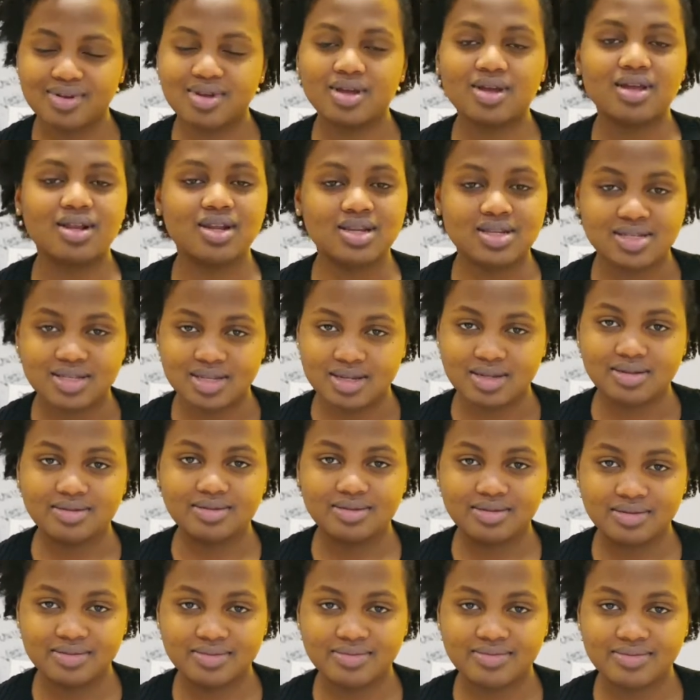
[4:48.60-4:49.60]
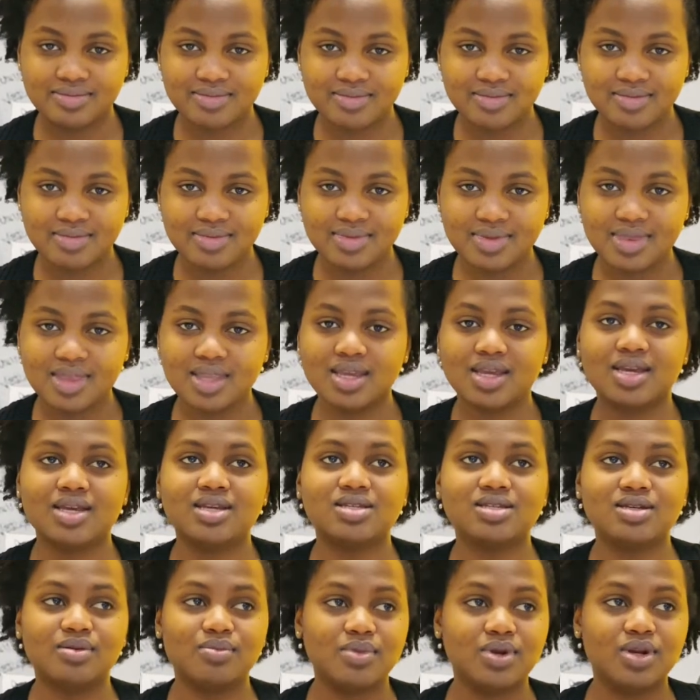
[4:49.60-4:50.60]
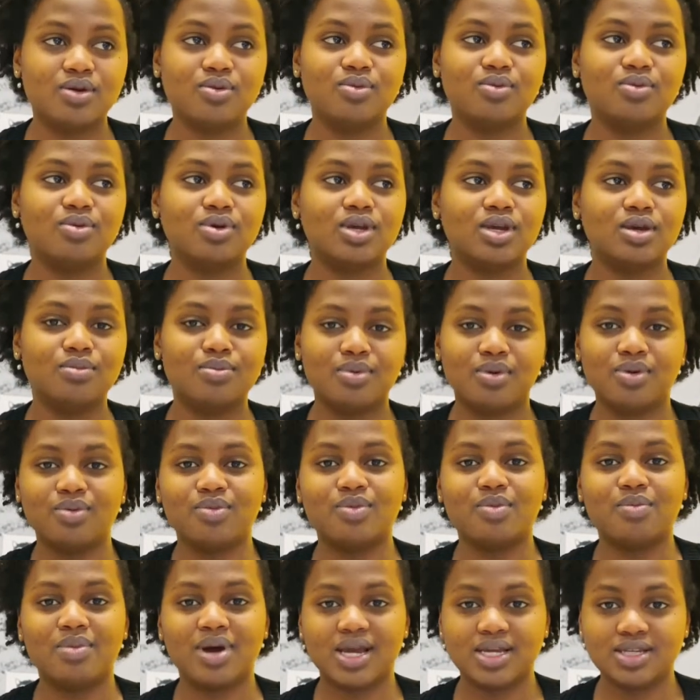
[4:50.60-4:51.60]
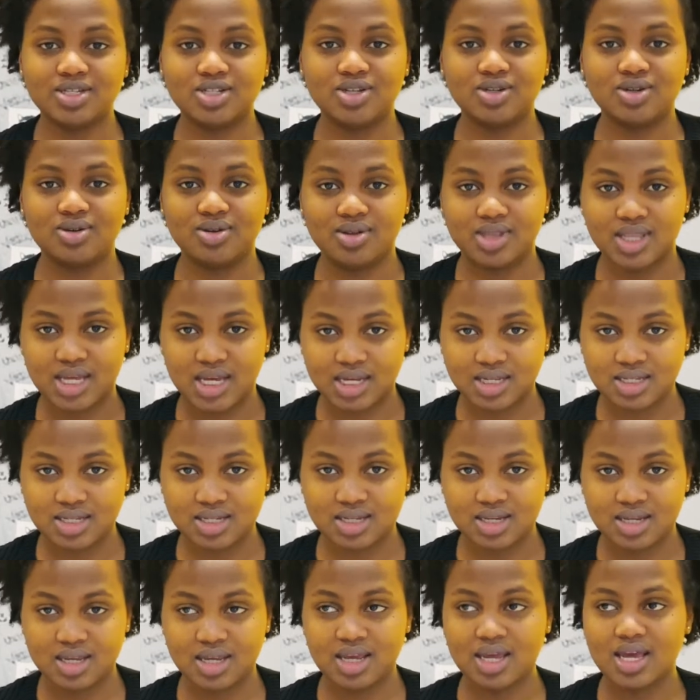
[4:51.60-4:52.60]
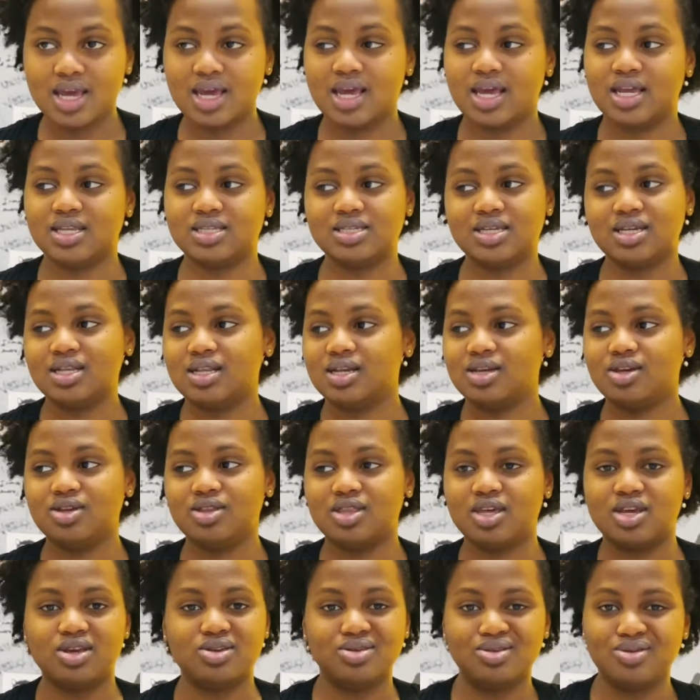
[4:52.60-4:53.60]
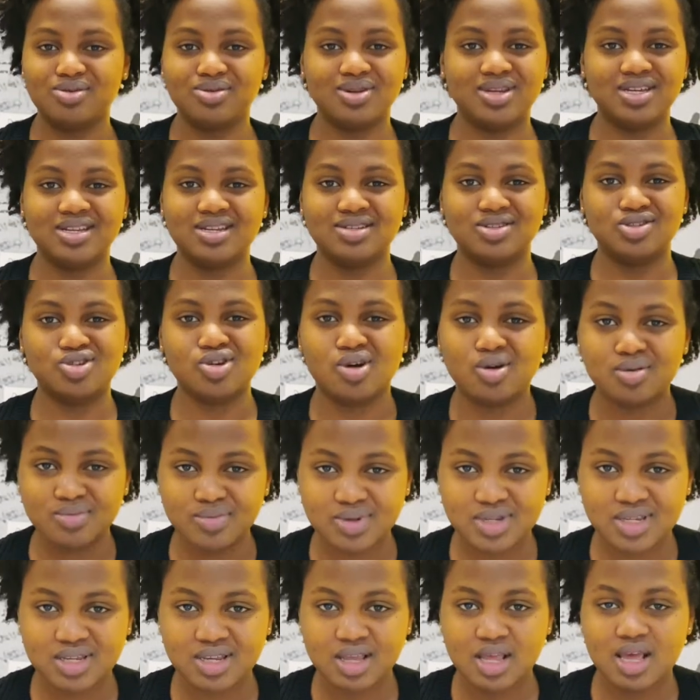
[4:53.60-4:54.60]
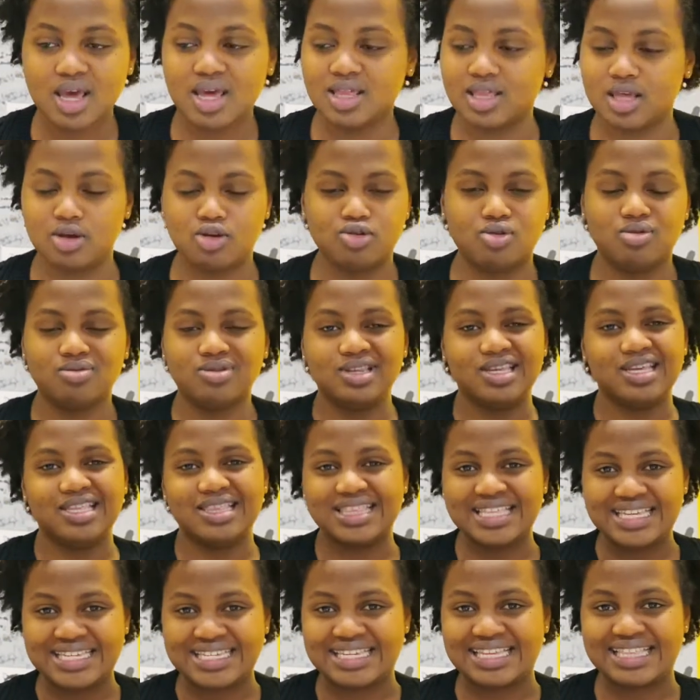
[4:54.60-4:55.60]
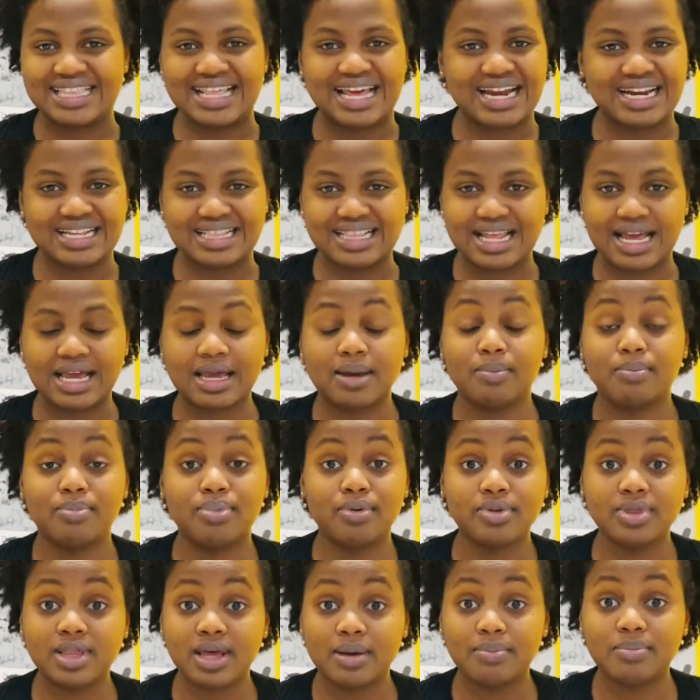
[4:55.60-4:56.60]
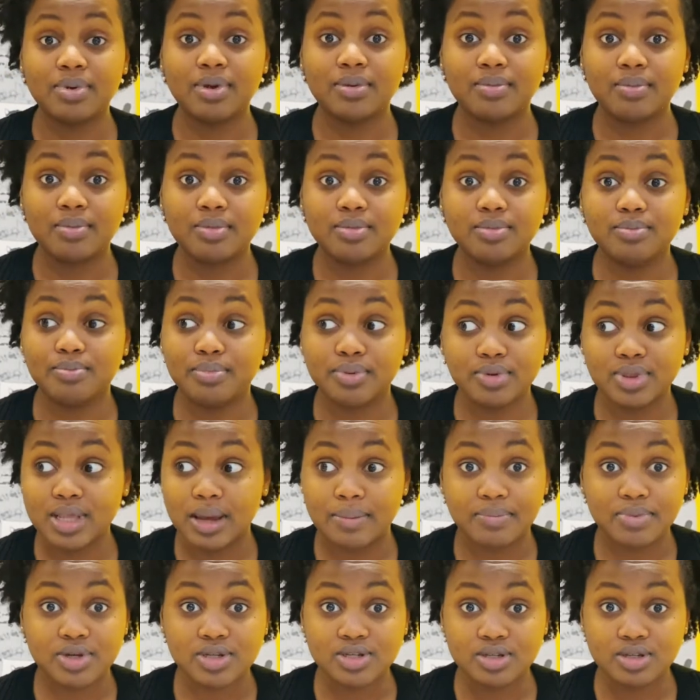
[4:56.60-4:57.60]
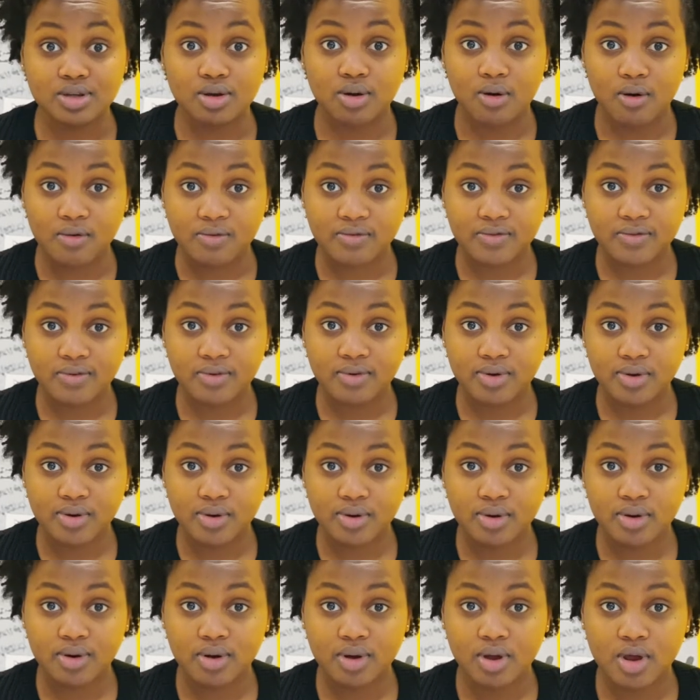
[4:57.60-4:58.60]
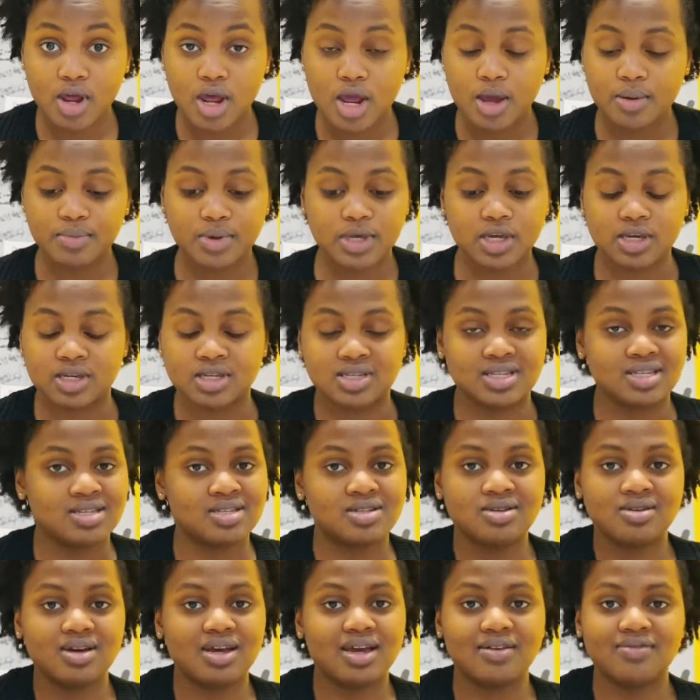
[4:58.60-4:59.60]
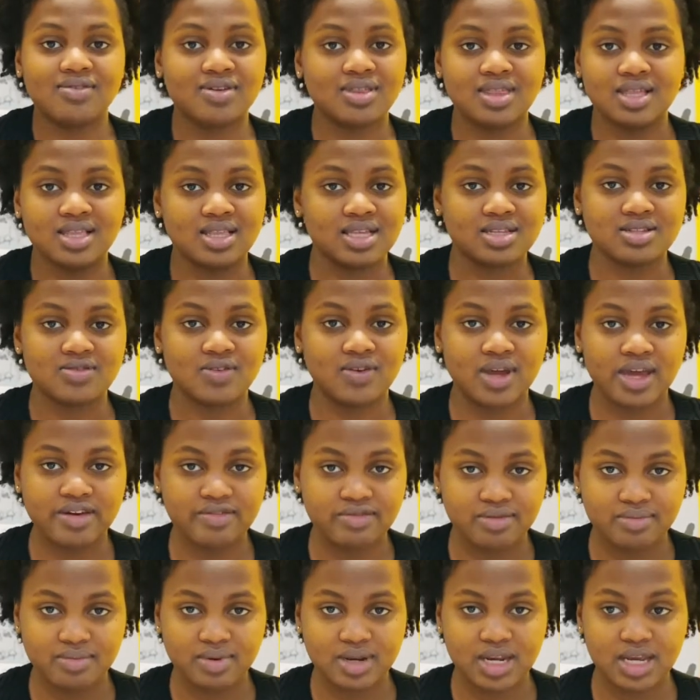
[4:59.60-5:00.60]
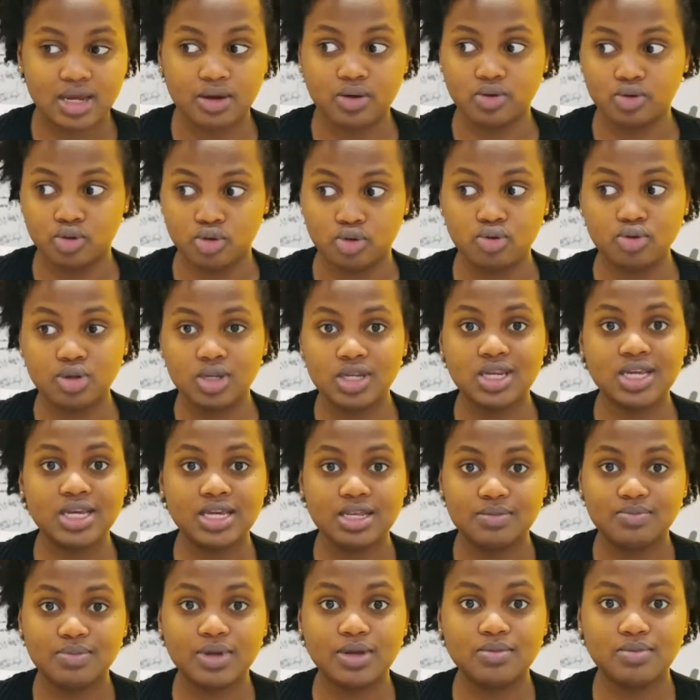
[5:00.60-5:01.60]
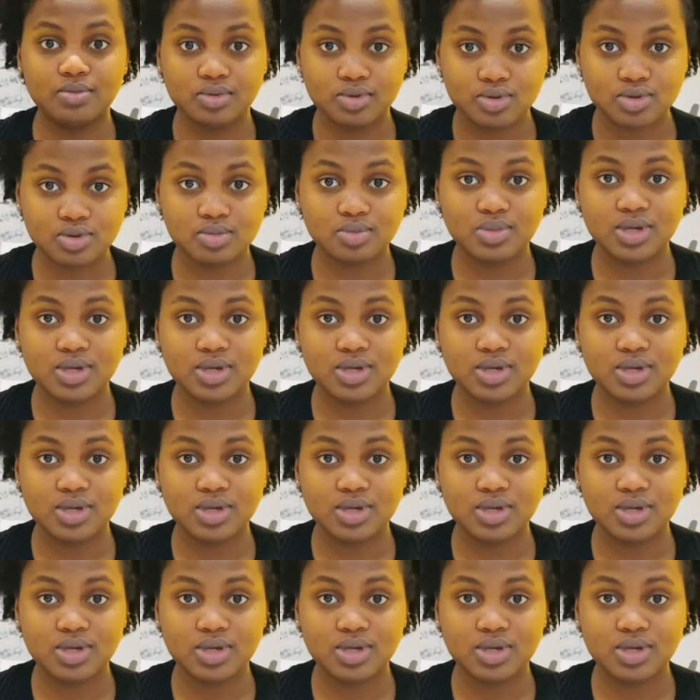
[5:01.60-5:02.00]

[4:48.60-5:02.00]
Listen, somebody who will keep on reminding you that, and telling you that you don't need jobs, that you don't need this and that and that. Put that person off. because it's not everything that's for everything. And you need people to be